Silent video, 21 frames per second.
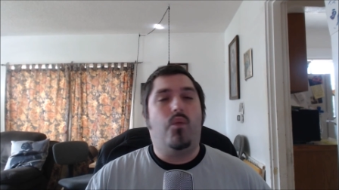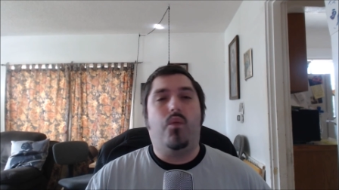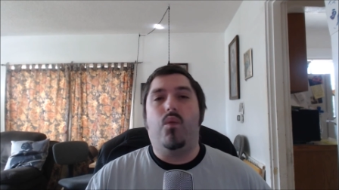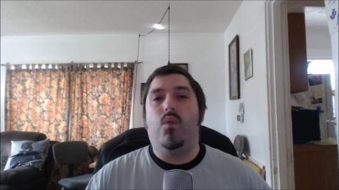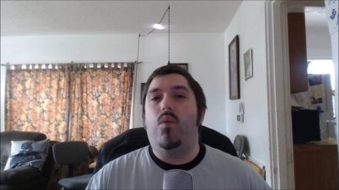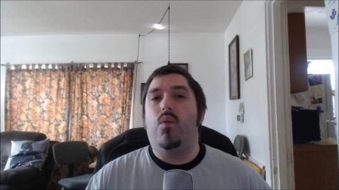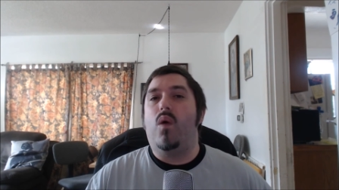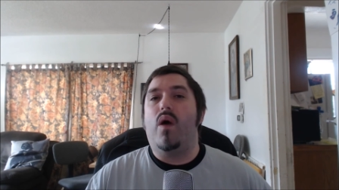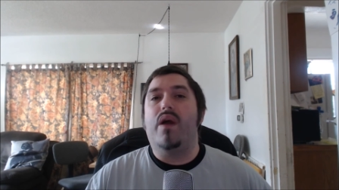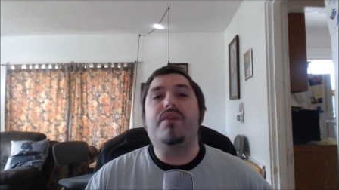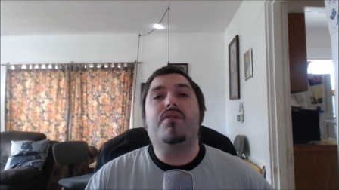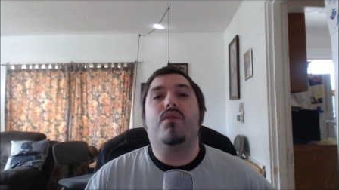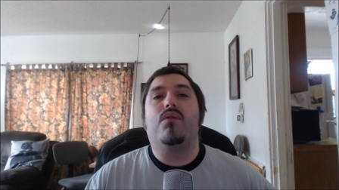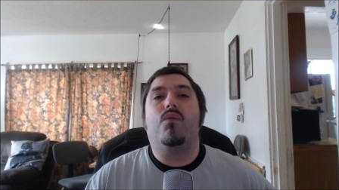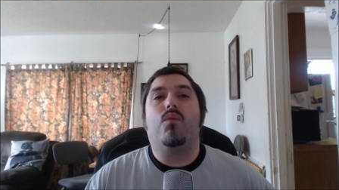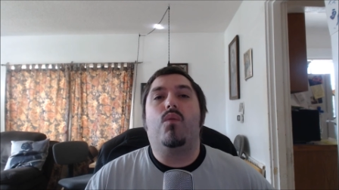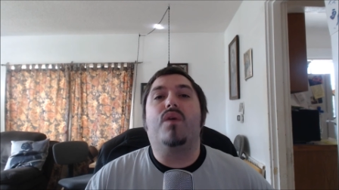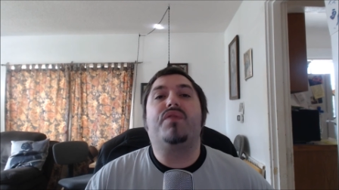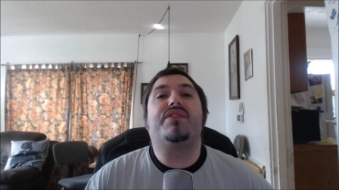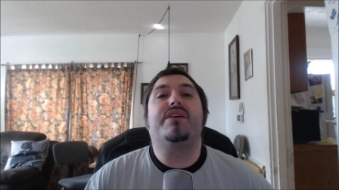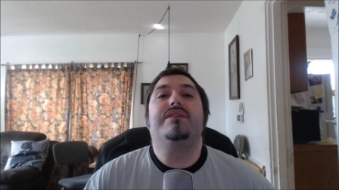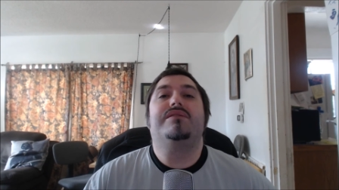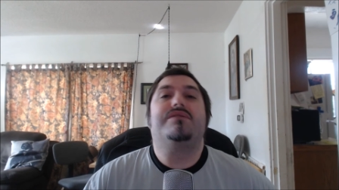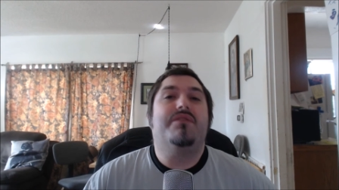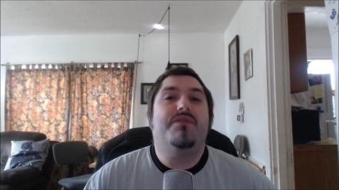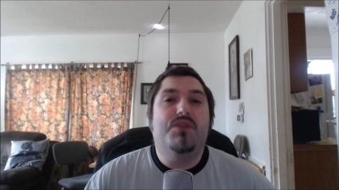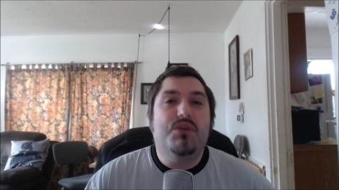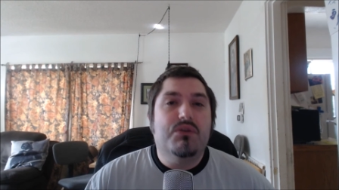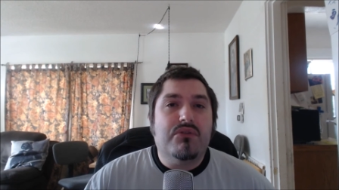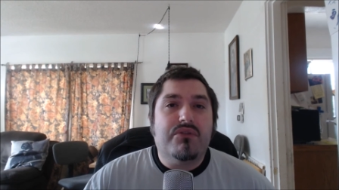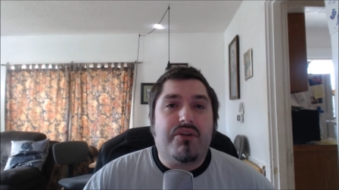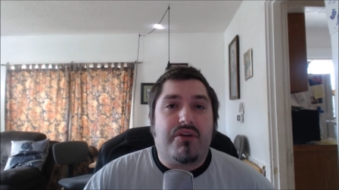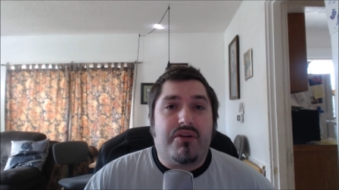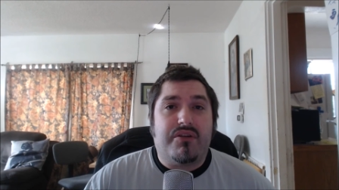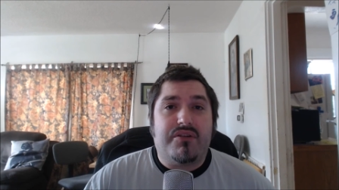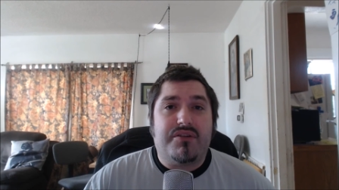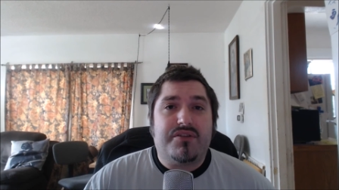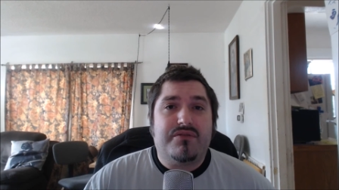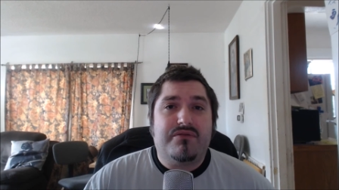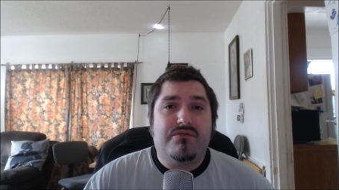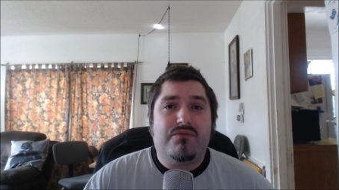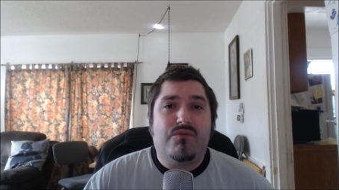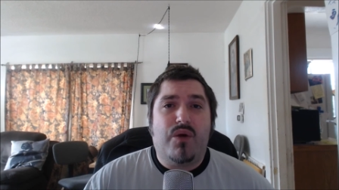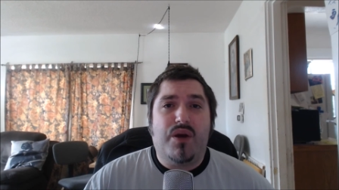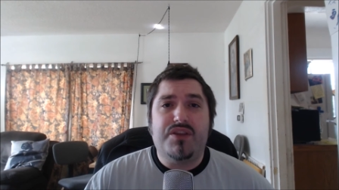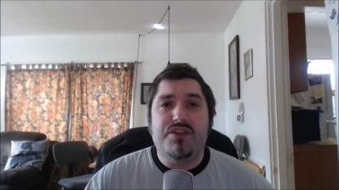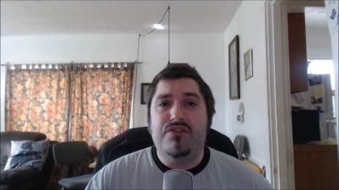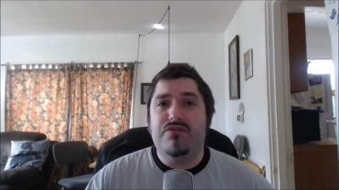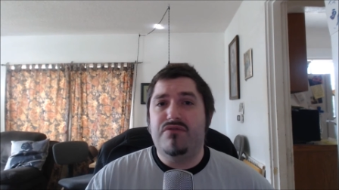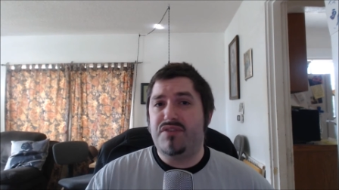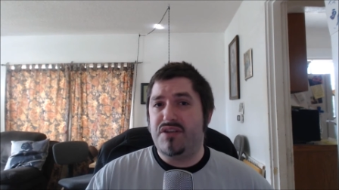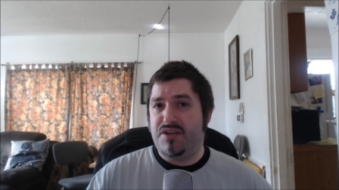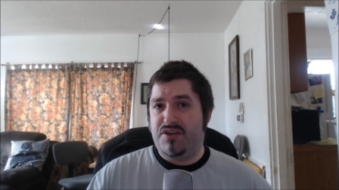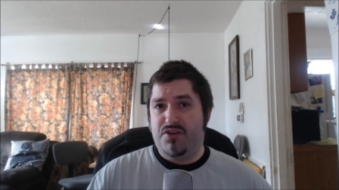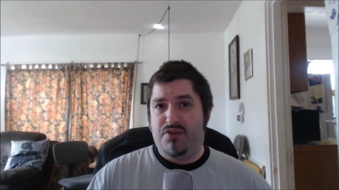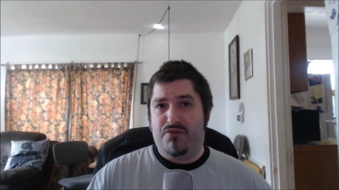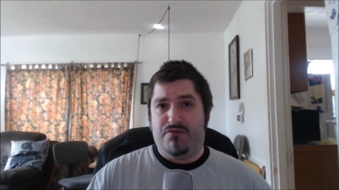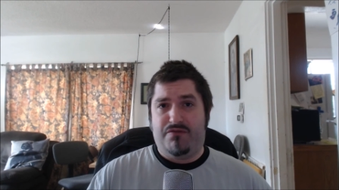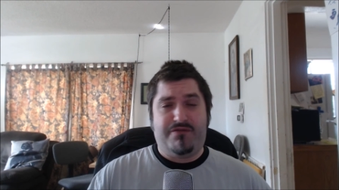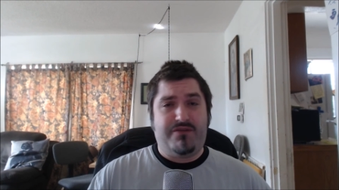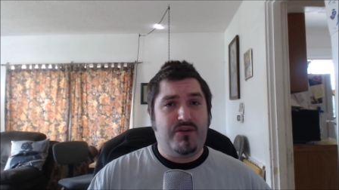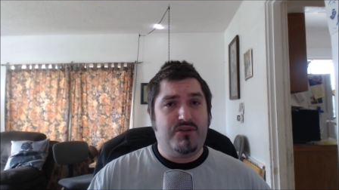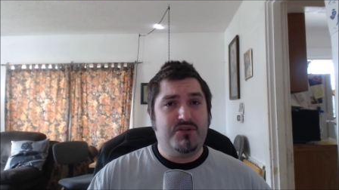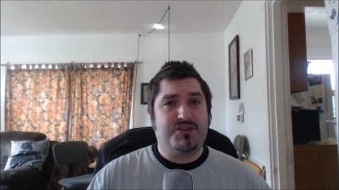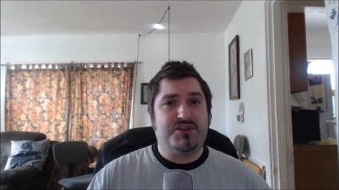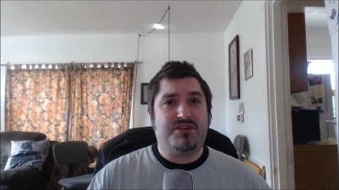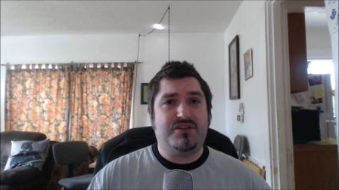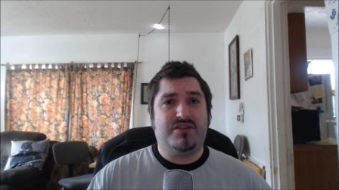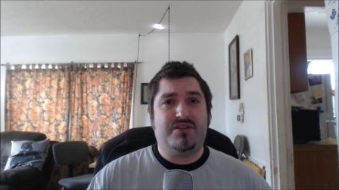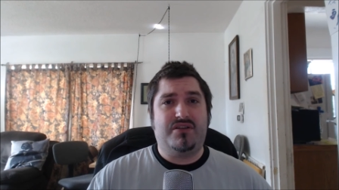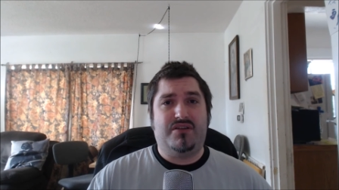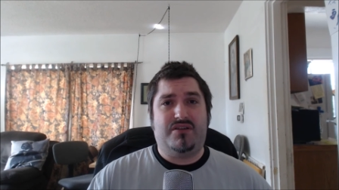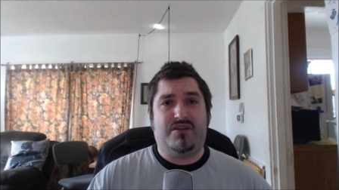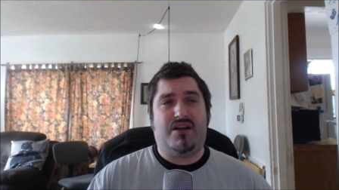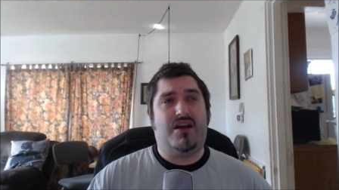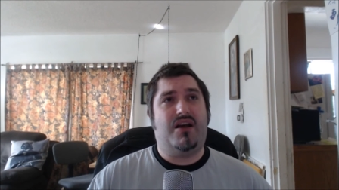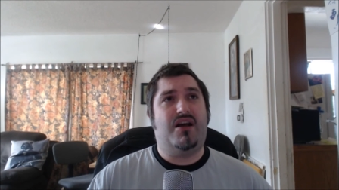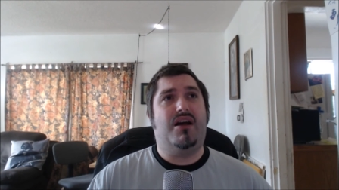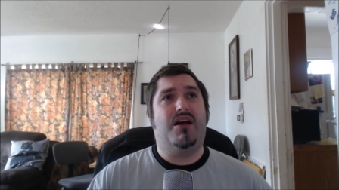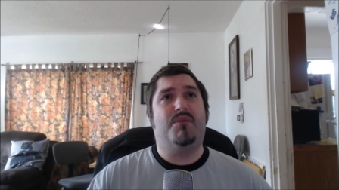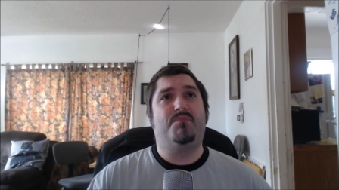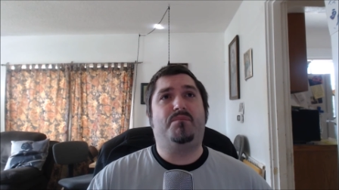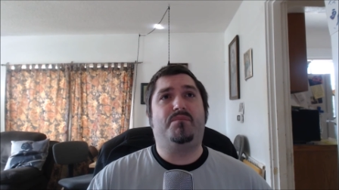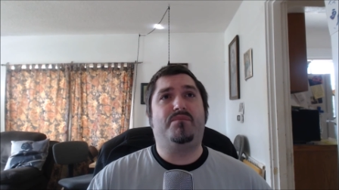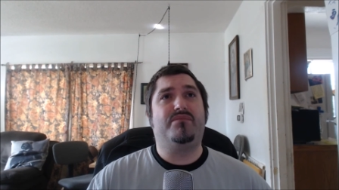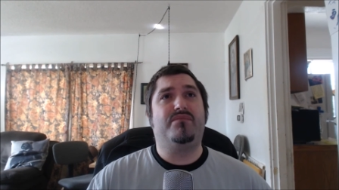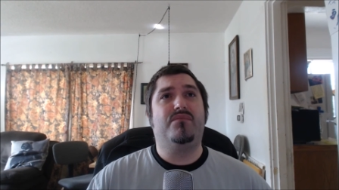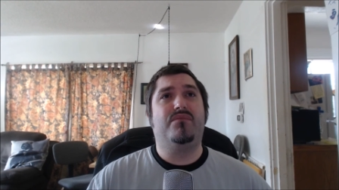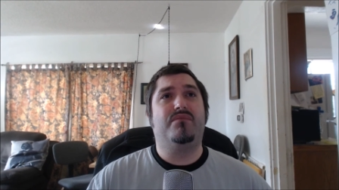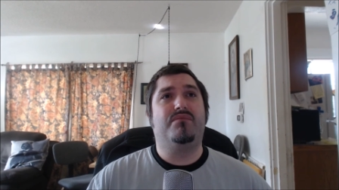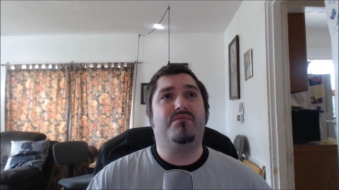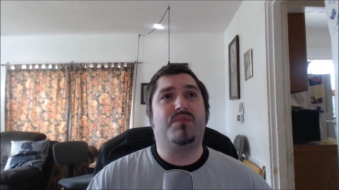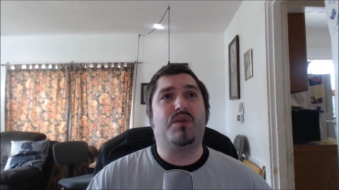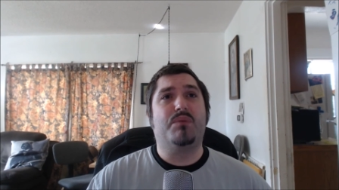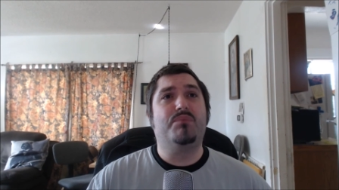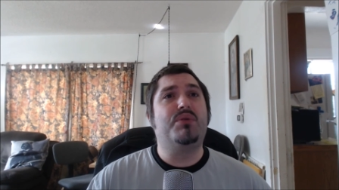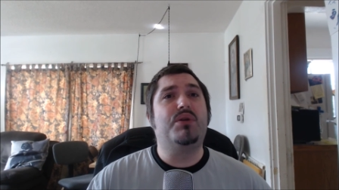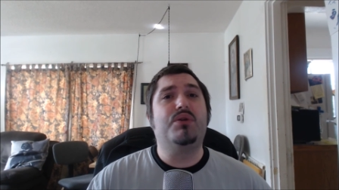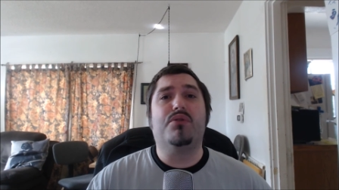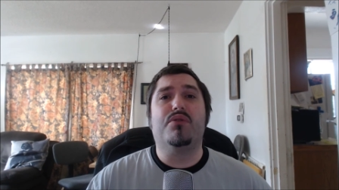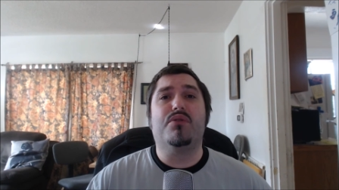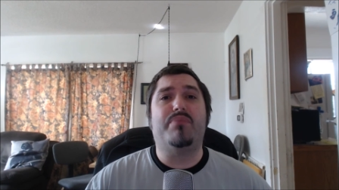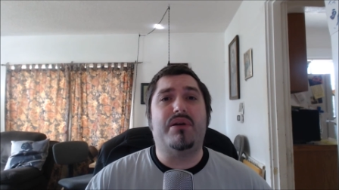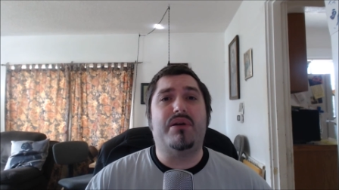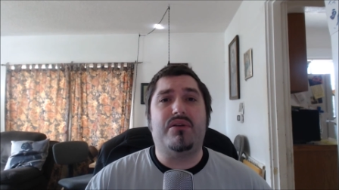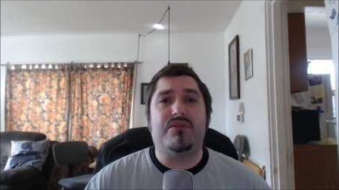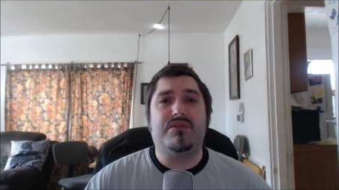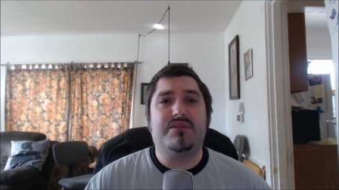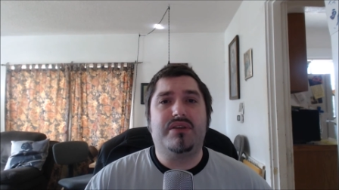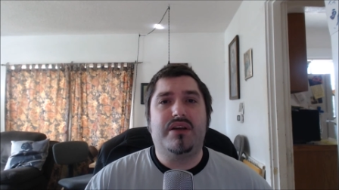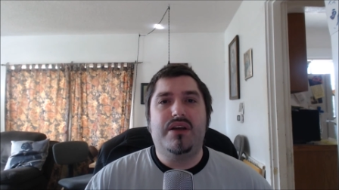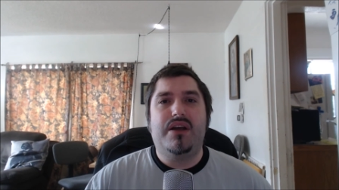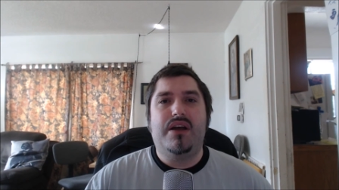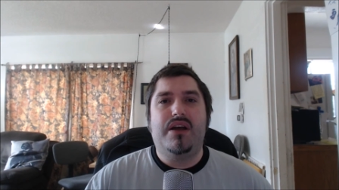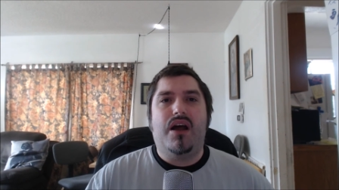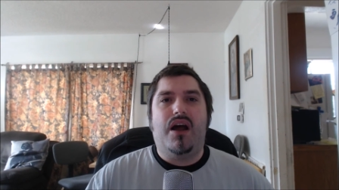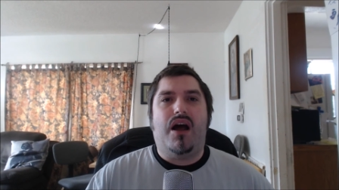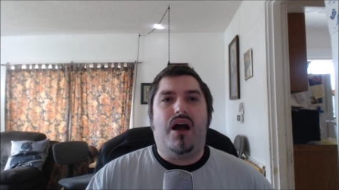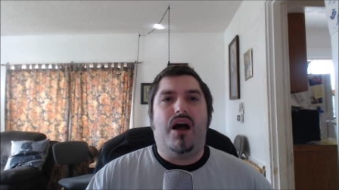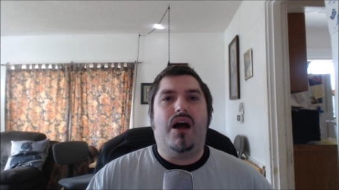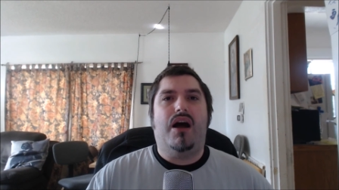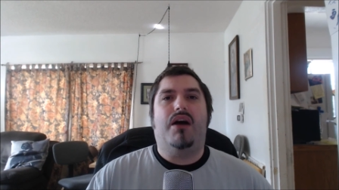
what things have you learned when you did your first computer build? Are